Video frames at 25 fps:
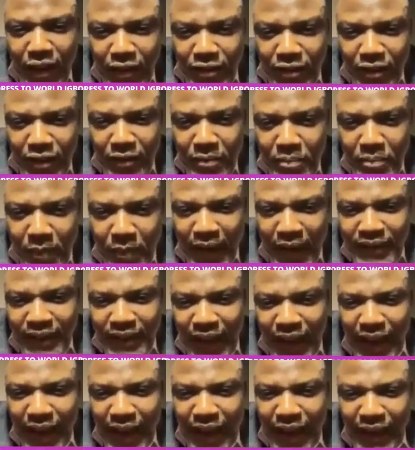doesn't
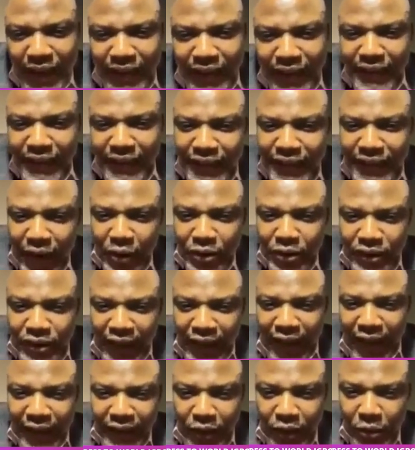matter the
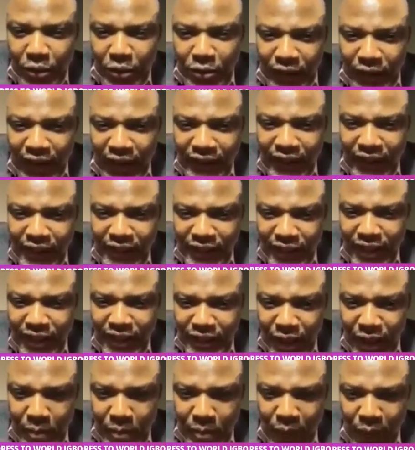genocidal
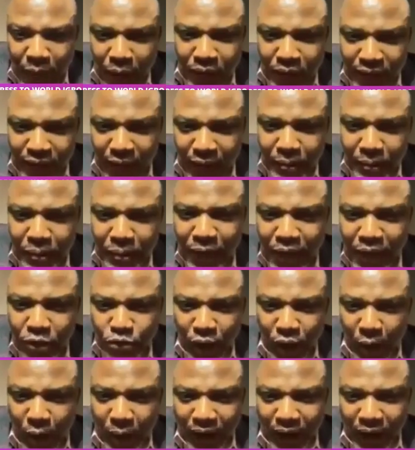tendencies they bring with them
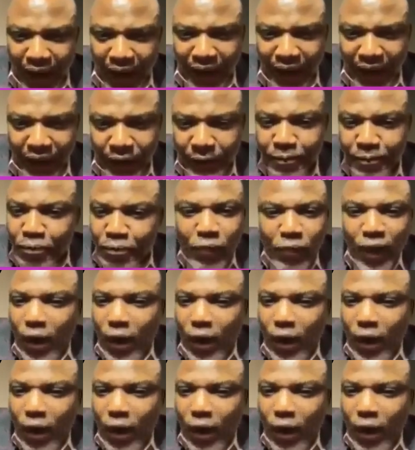into our land.